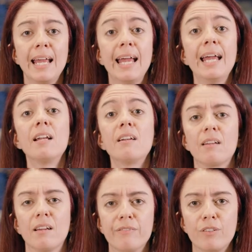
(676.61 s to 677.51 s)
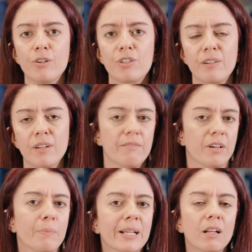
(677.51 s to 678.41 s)
and of course, in
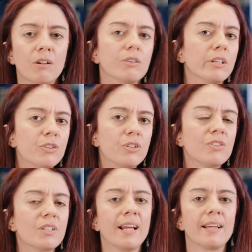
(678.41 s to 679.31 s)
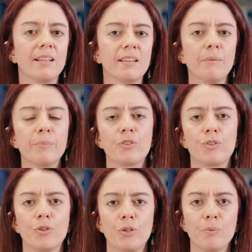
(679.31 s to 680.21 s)
environmental conditions like the
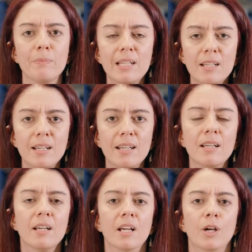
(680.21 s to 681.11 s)
temperature or humidity.